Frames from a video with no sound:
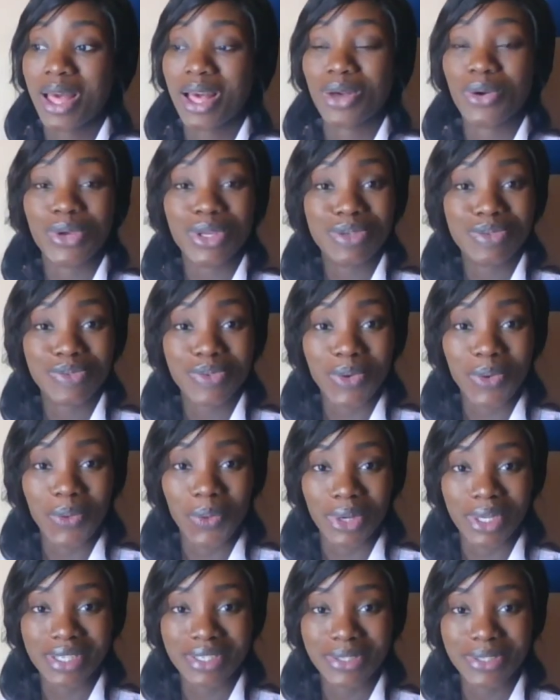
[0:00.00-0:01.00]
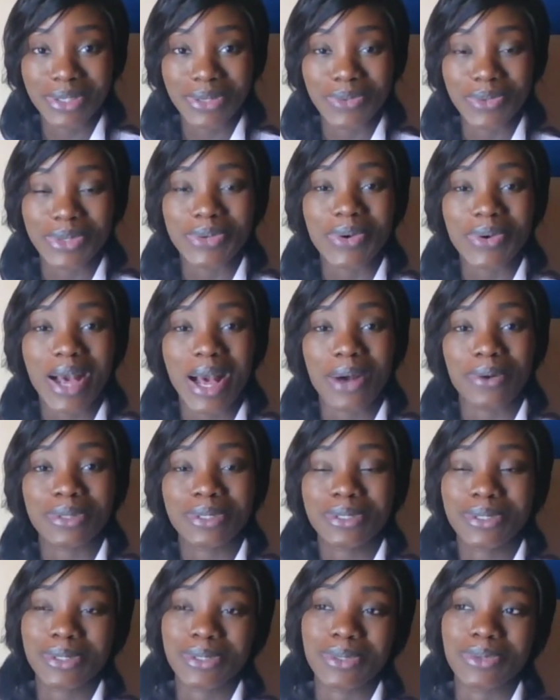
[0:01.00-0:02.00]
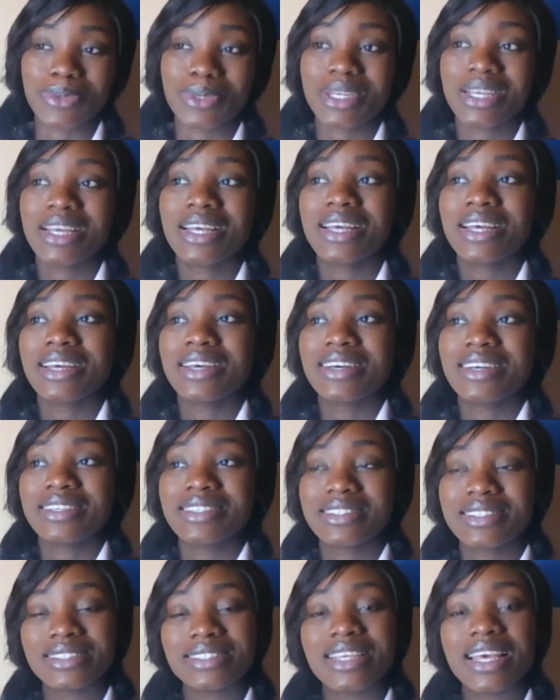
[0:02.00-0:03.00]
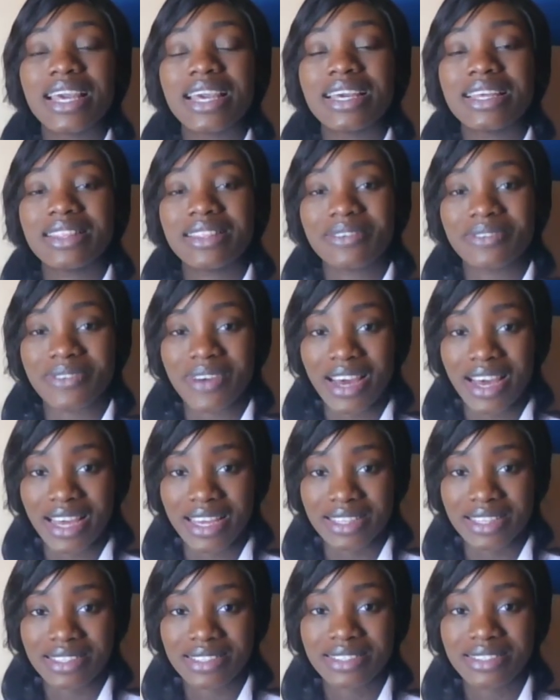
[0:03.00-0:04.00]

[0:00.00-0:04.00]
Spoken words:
going forward, you would know how to say the right,